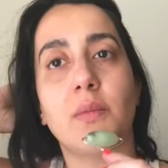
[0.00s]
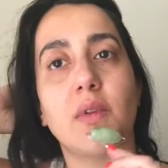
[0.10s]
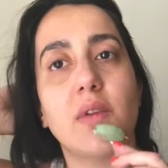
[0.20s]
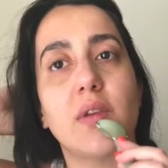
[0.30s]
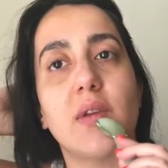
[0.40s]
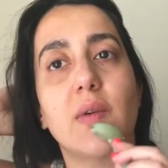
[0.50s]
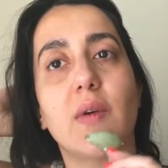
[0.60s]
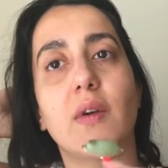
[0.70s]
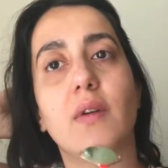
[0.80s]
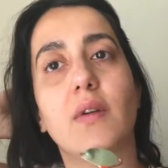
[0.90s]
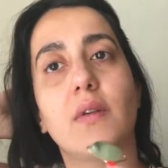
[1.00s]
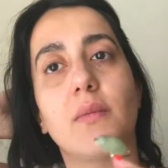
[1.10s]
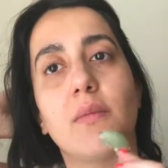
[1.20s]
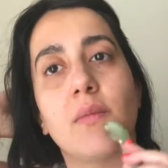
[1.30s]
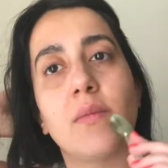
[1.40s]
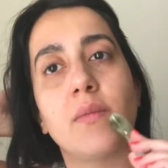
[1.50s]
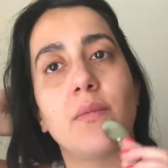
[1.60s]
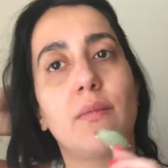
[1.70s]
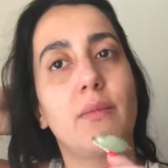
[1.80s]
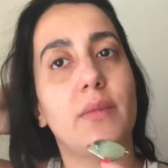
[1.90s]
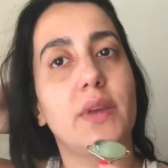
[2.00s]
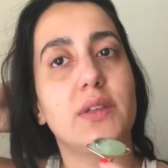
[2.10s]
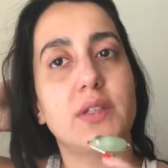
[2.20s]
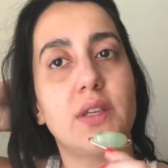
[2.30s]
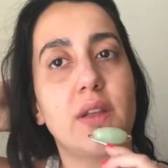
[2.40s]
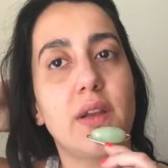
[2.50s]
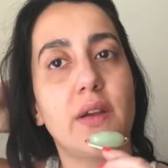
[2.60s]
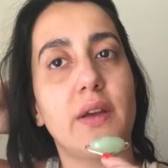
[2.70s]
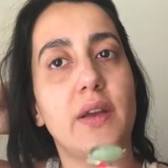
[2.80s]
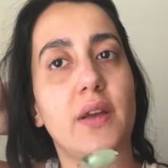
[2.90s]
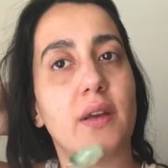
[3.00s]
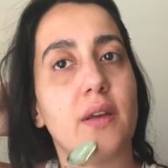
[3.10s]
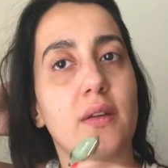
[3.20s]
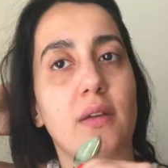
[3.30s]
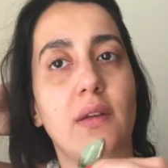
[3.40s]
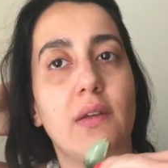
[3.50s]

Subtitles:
I'm gonna do my chin area.